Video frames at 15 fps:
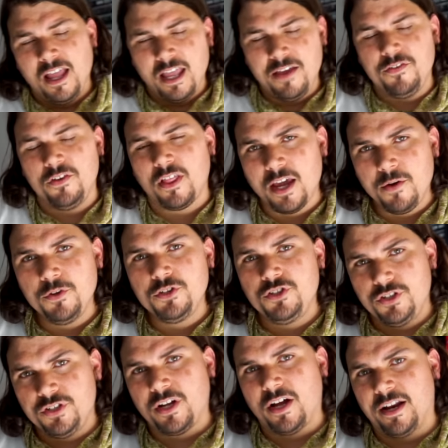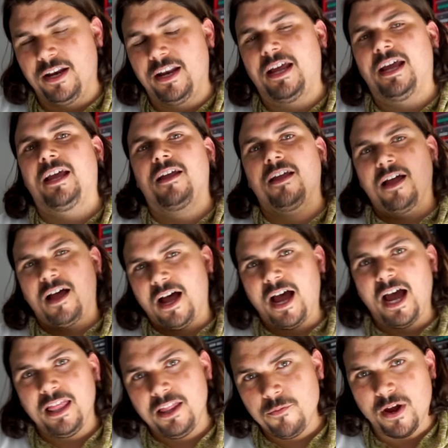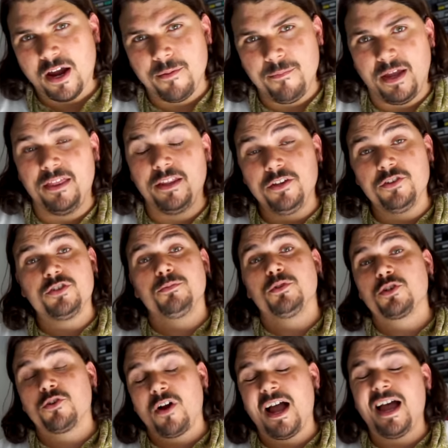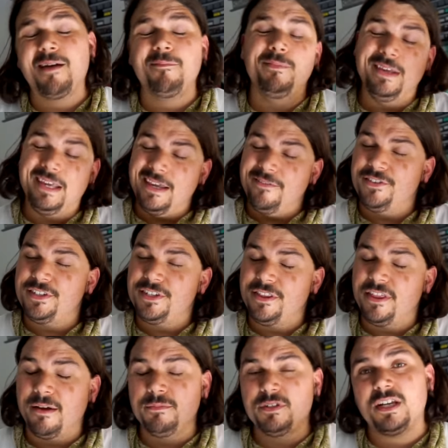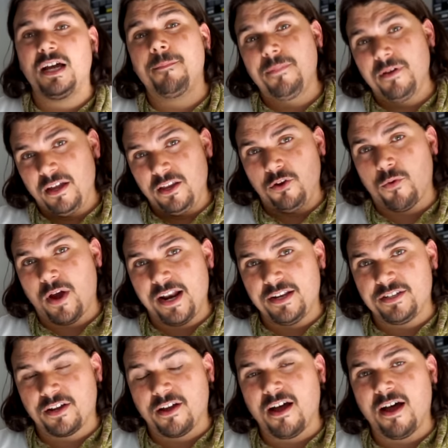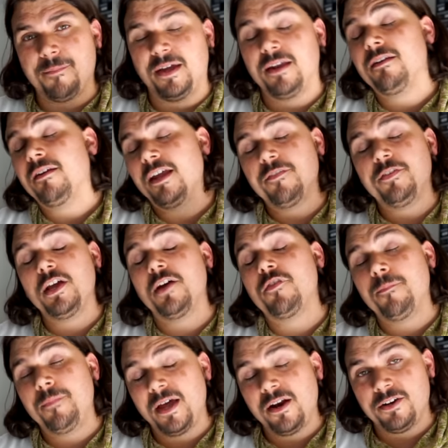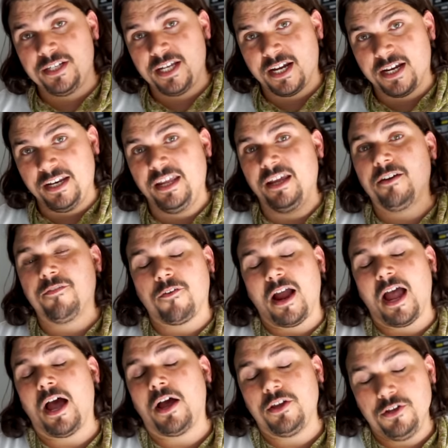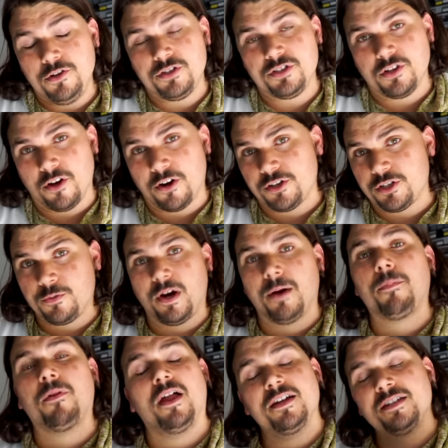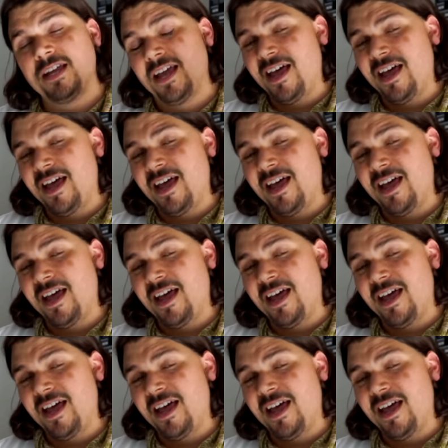If you like what you saw today, I highly recommend that you subscribe, you give us a thumbs up, and you write us a comment. If you have a better technique for how you solder square plugs,